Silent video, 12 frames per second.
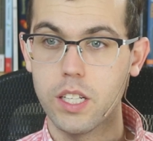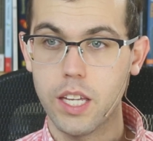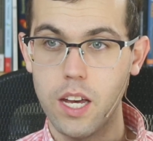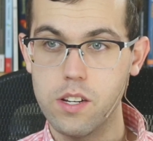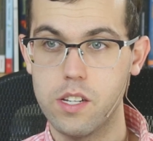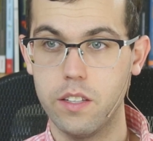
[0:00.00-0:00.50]
the
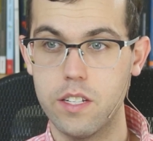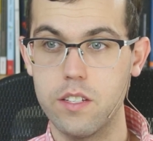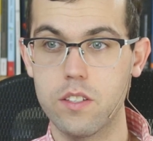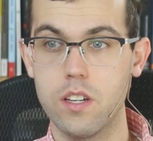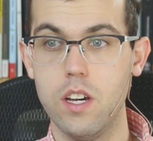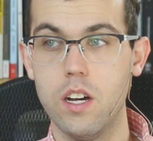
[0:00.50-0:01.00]

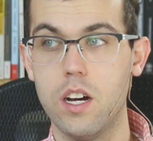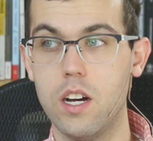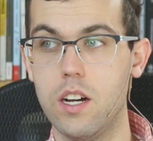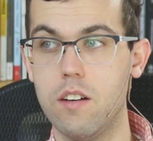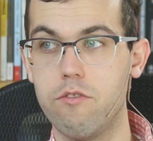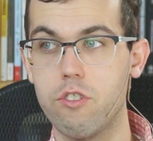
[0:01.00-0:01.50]
calculus
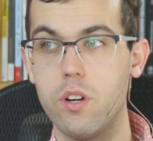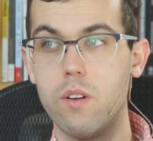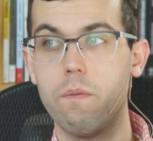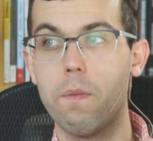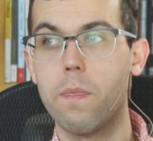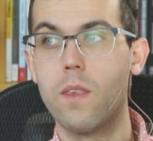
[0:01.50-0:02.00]
of
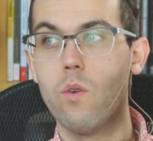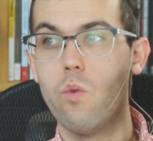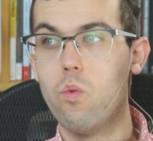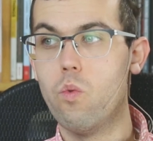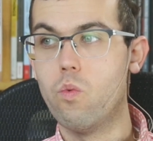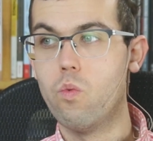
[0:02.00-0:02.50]

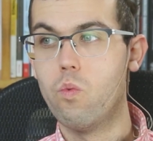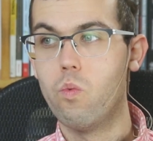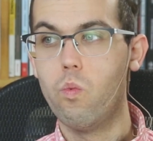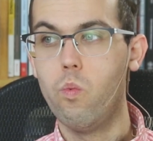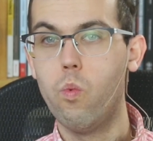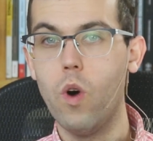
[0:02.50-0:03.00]

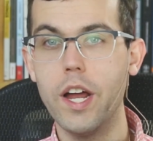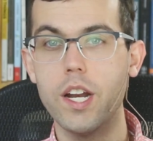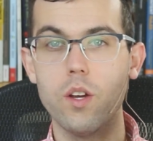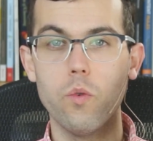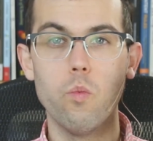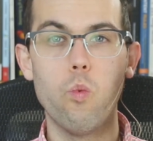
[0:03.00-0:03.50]

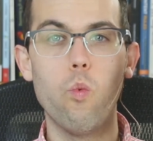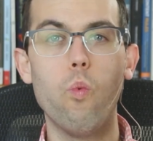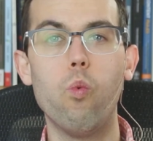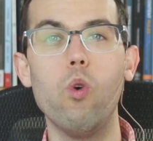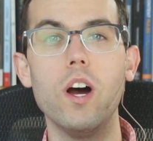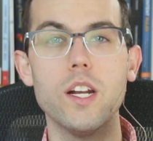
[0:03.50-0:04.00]
what
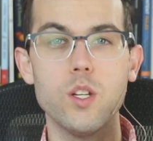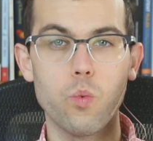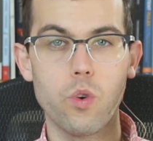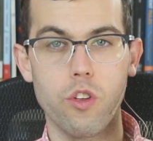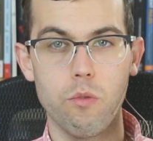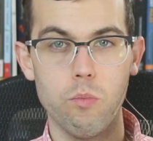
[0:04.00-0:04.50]
is
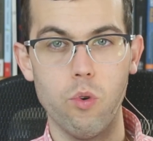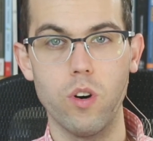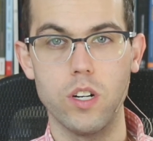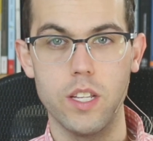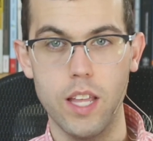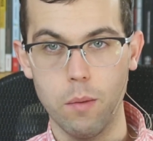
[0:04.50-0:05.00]
worth more
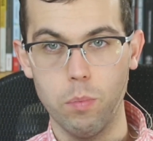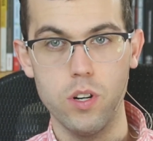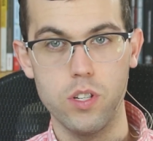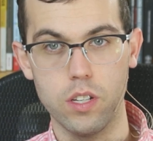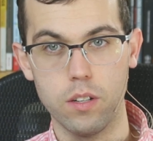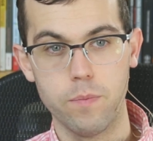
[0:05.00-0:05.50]
to that
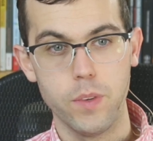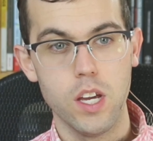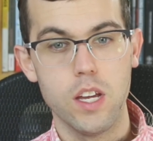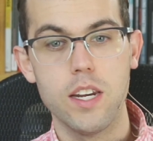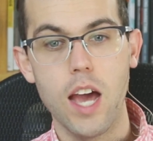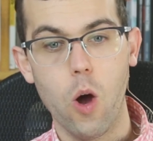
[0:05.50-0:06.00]
person.
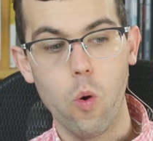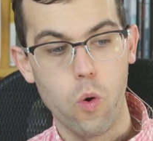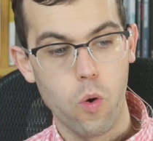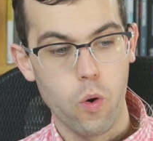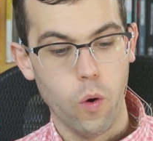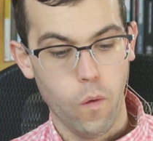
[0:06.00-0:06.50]
Now,
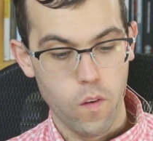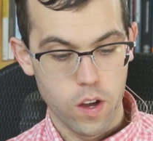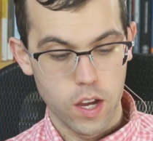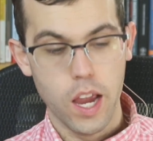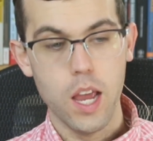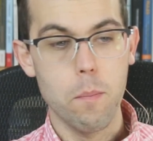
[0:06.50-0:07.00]

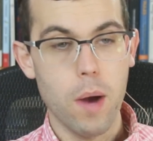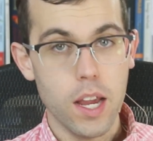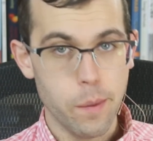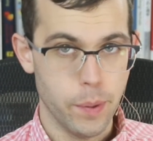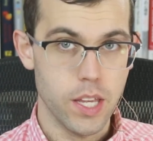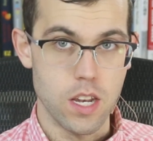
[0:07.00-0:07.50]
in my
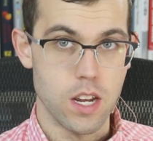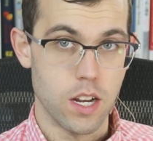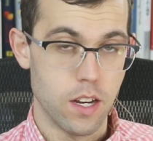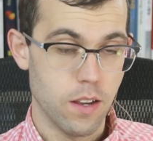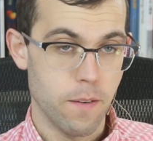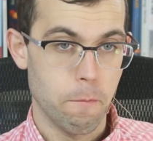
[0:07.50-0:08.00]

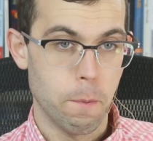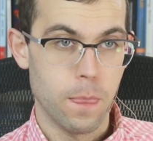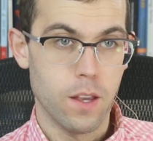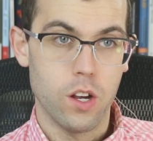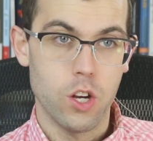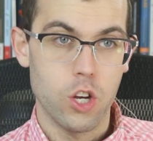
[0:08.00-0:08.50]
opinion,
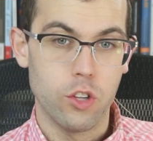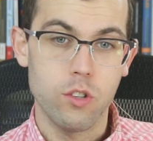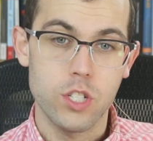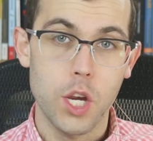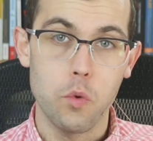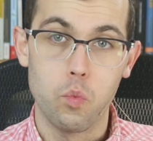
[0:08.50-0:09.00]
there
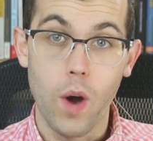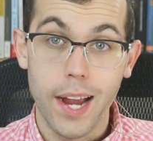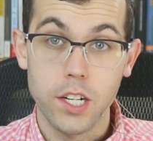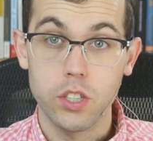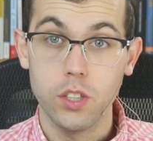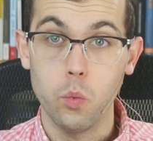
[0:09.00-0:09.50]
is a
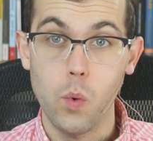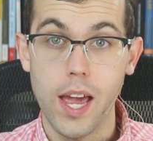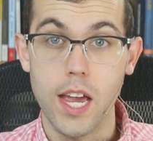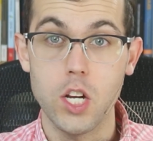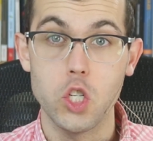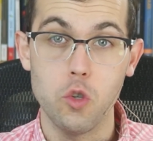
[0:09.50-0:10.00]
rational
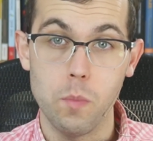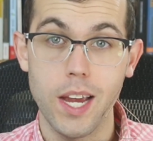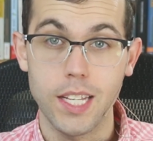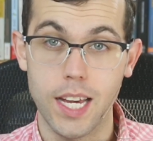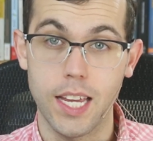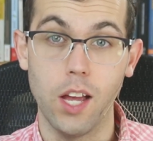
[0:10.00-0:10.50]
way to
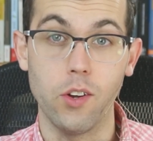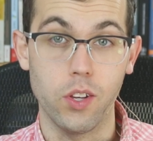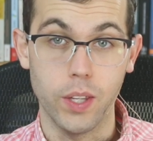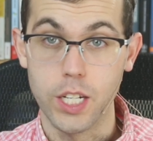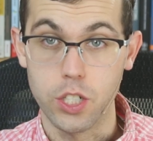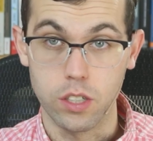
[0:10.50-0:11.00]
make that
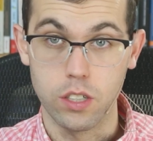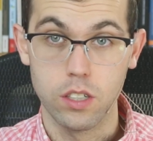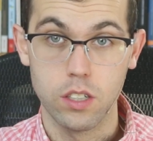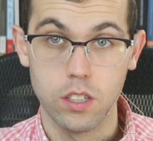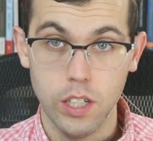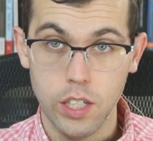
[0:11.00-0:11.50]
calculation.
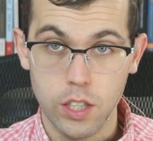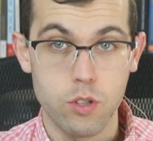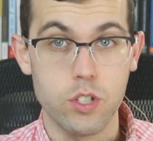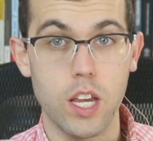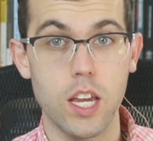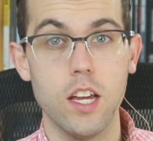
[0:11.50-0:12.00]

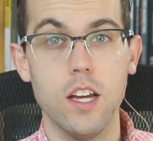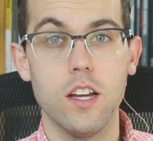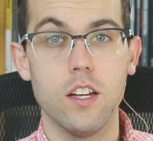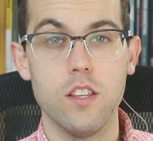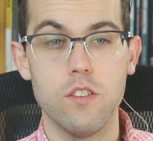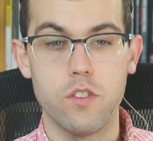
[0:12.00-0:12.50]

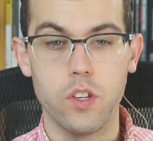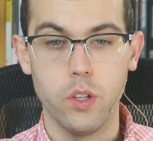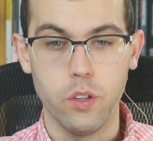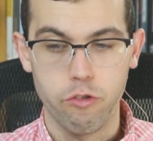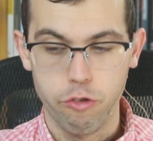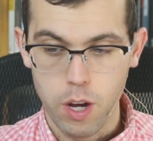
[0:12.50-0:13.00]

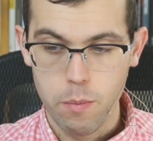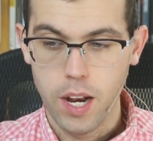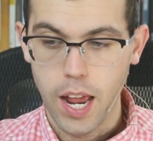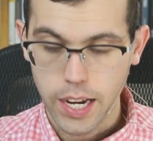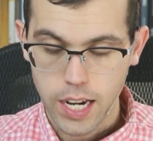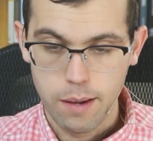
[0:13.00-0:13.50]
From
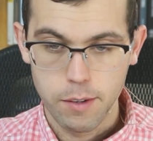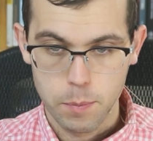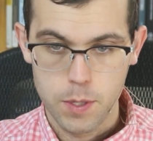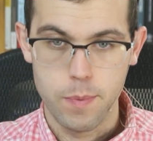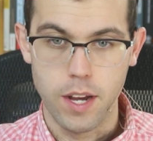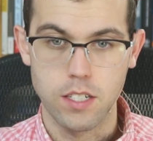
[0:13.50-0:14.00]
an economic
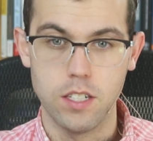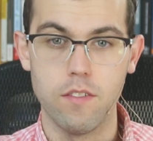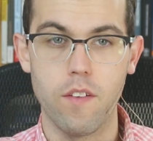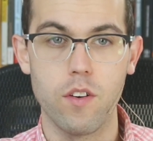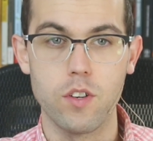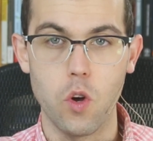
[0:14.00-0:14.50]

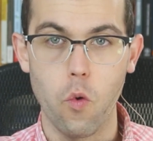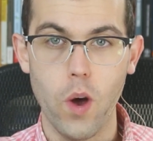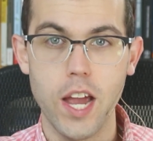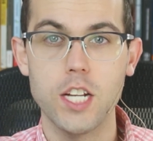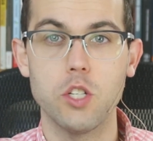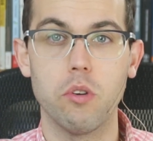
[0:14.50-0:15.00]
perspective, there's a
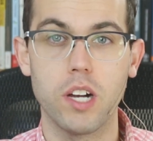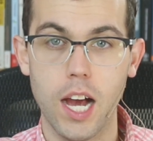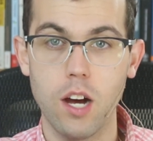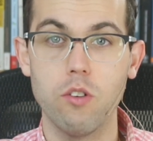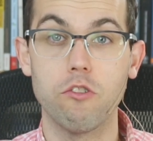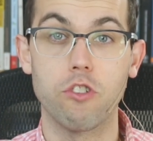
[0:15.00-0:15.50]
way to
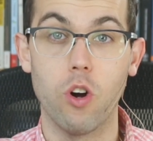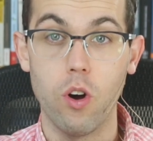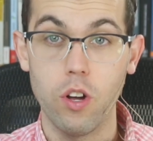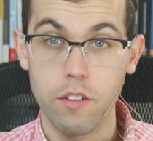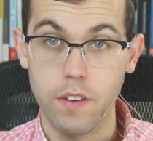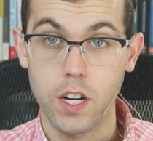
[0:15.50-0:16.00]
account for
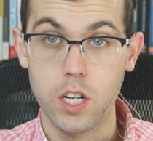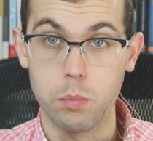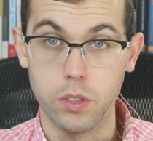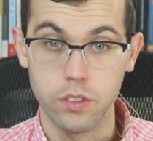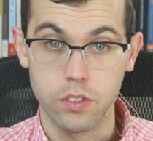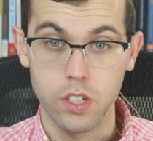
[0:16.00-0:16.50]
all the
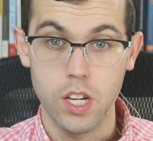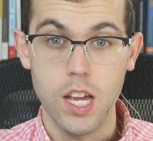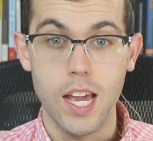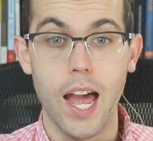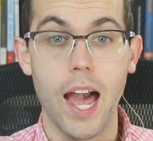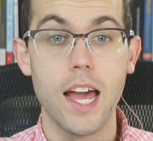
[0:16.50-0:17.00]
variables.
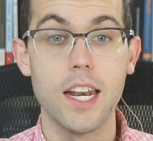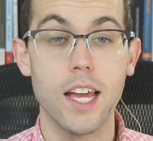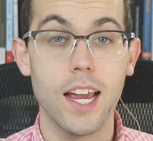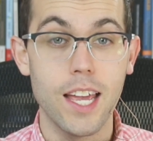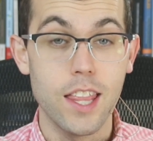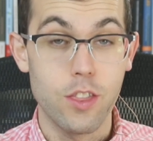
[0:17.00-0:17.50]
And
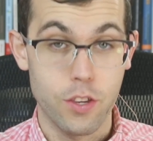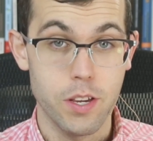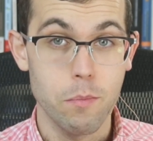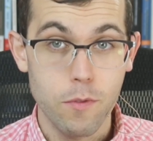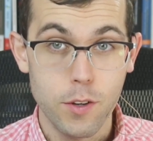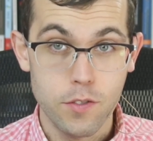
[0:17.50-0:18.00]
in
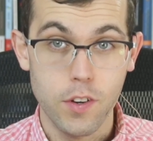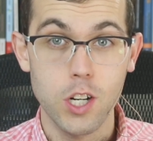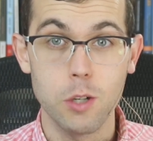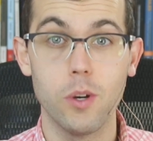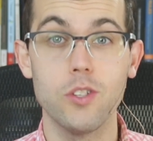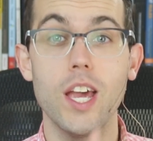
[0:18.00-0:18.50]
some of those
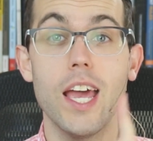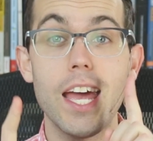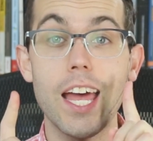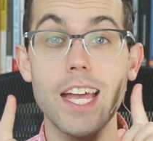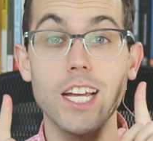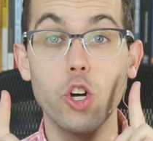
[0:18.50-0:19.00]
variables
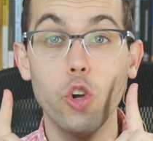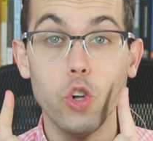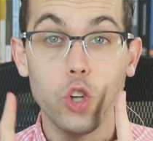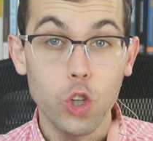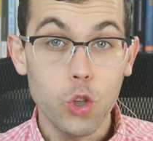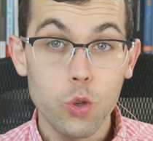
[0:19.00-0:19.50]

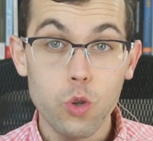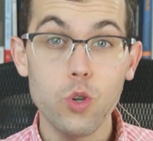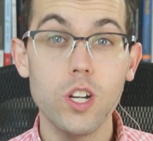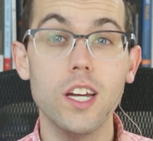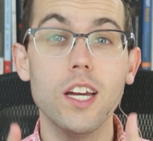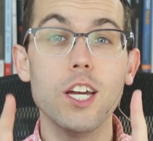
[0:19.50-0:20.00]

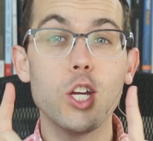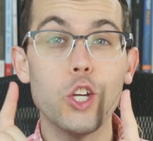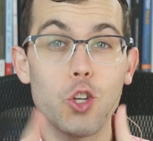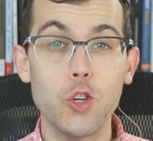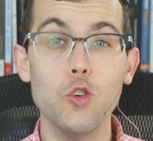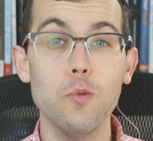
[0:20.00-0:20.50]
include
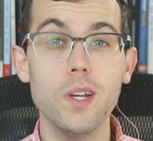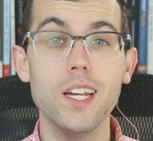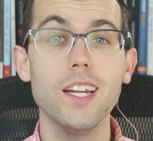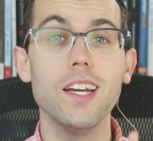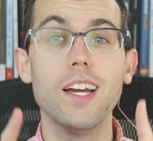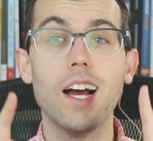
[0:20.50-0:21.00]

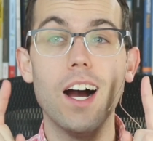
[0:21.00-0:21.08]
human